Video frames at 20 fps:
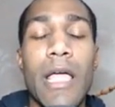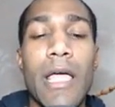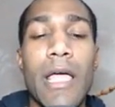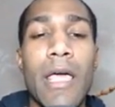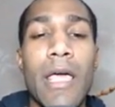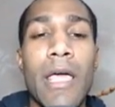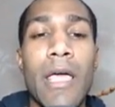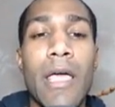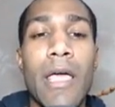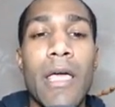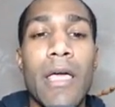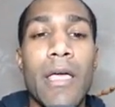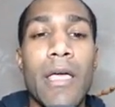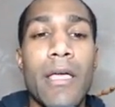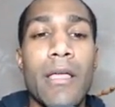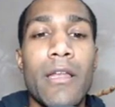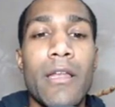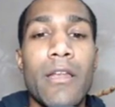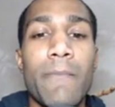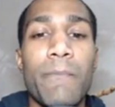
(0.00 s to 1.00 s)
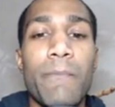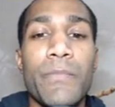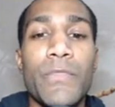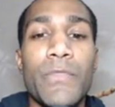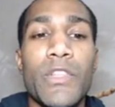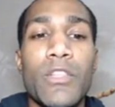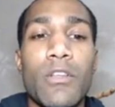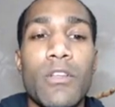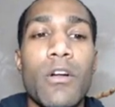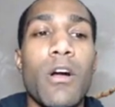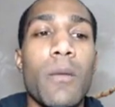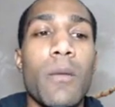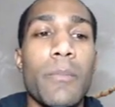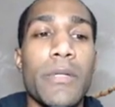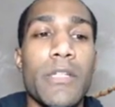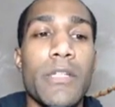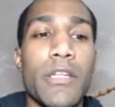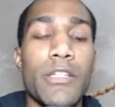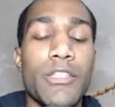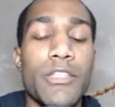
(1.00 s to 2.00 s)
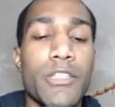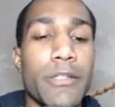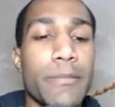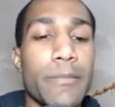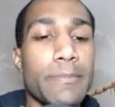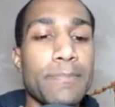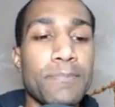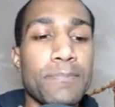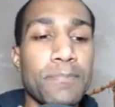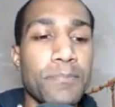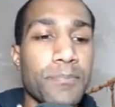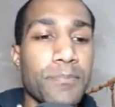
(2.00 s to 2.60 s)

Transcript: and the competition.